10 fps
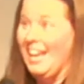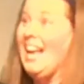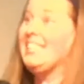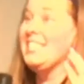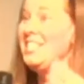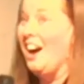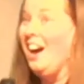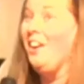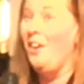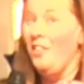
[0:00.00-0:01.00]
it's
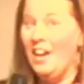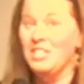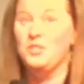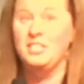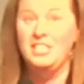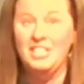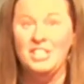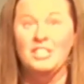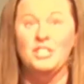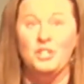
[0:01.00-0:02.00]
not all that
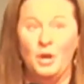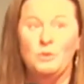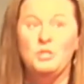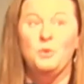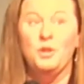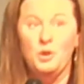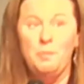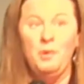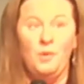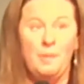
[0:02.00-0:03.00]
strategic to go to a group
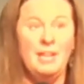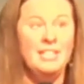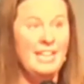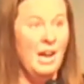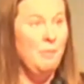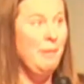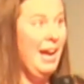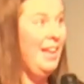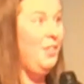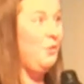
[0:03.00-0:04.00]
of women down by the